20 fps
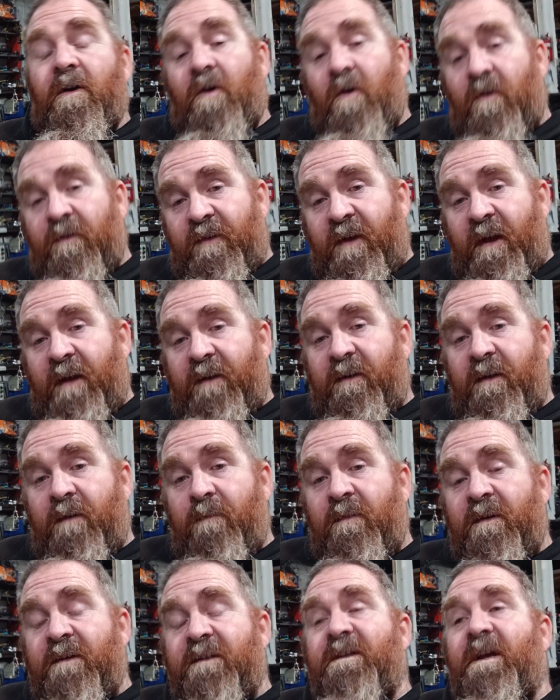contact
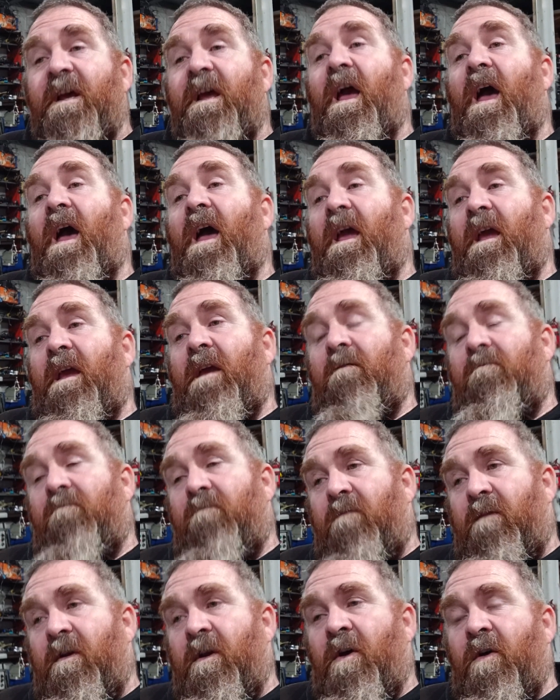him and say, hey,
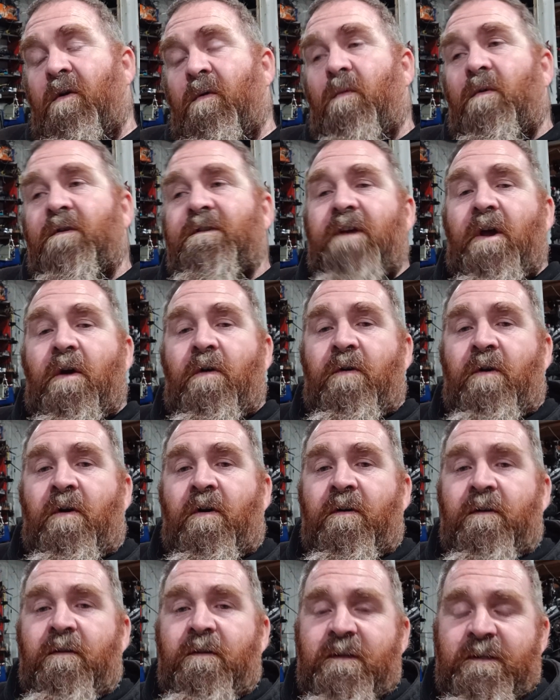you know, what's going
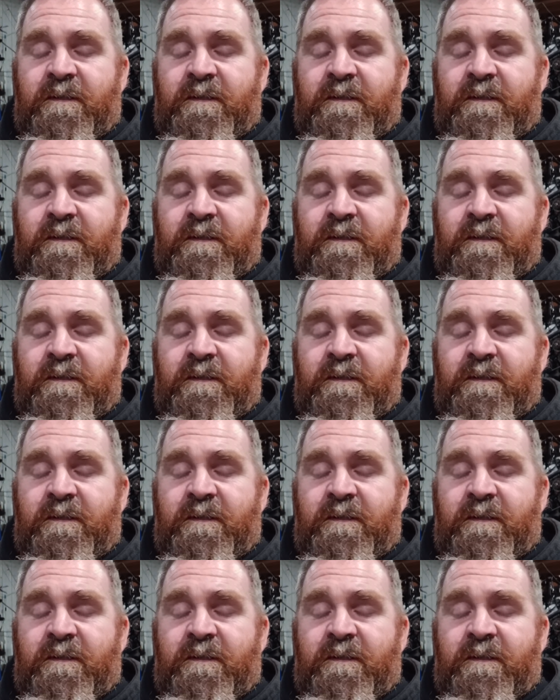on?